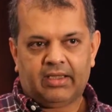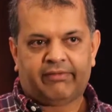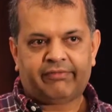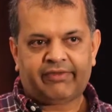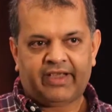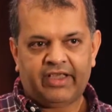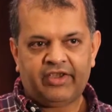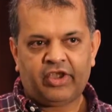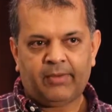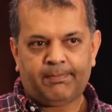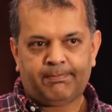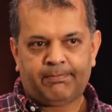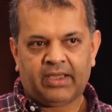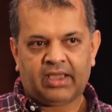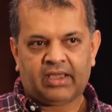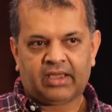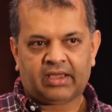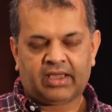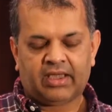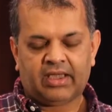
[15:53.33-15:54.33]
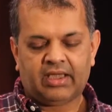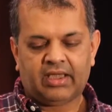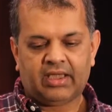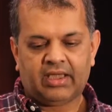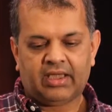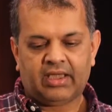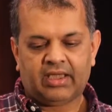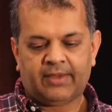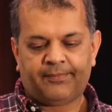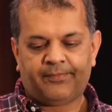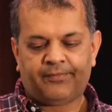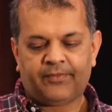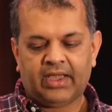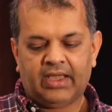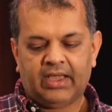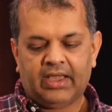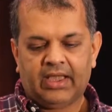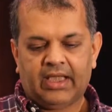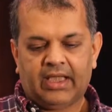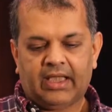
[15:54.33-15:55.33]
Friendship Park um,
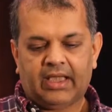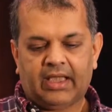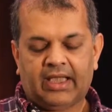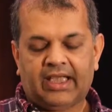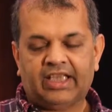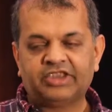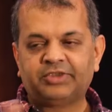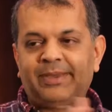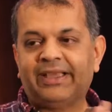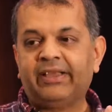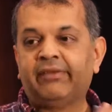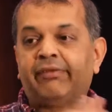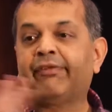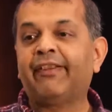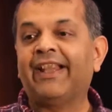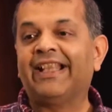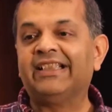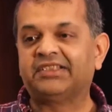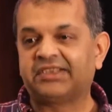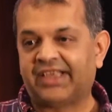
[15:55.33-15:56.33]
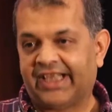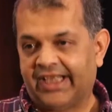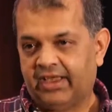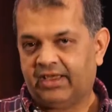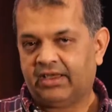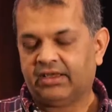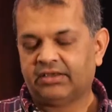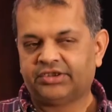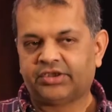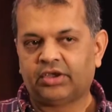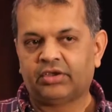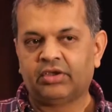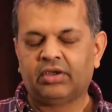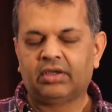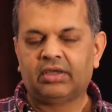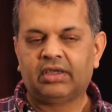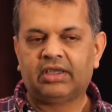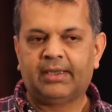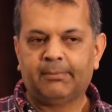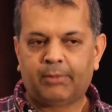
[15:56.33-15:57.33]
have been fenced in. So
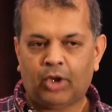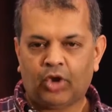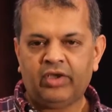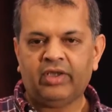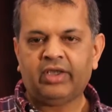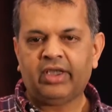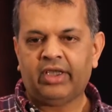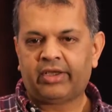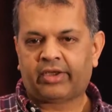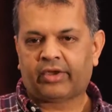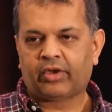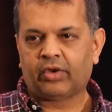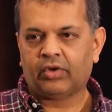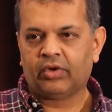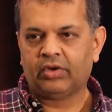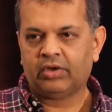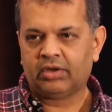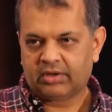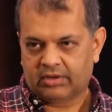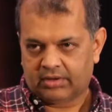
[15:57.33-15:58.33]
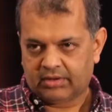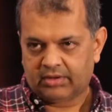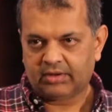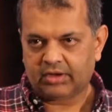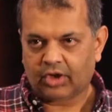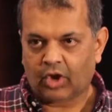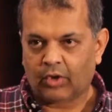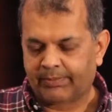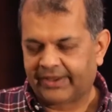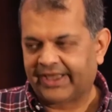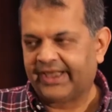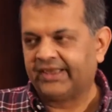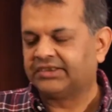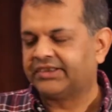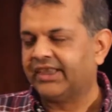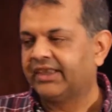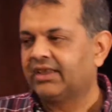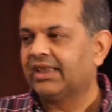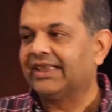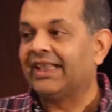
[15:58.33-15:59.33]
the border control
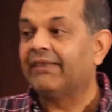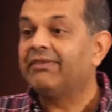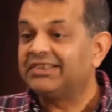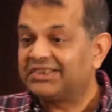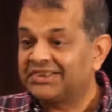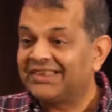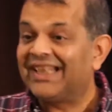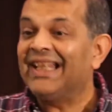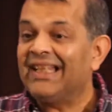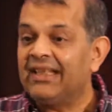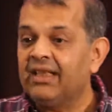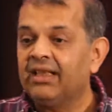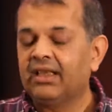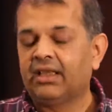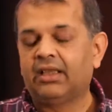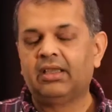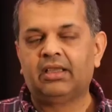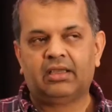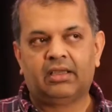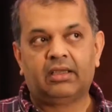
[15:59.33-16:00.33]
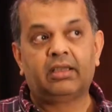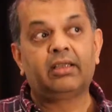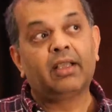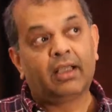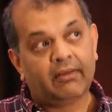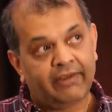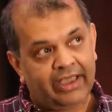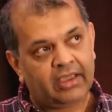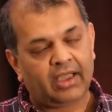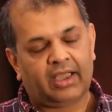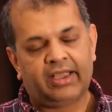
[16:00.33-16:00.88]
operates it. They will still, well,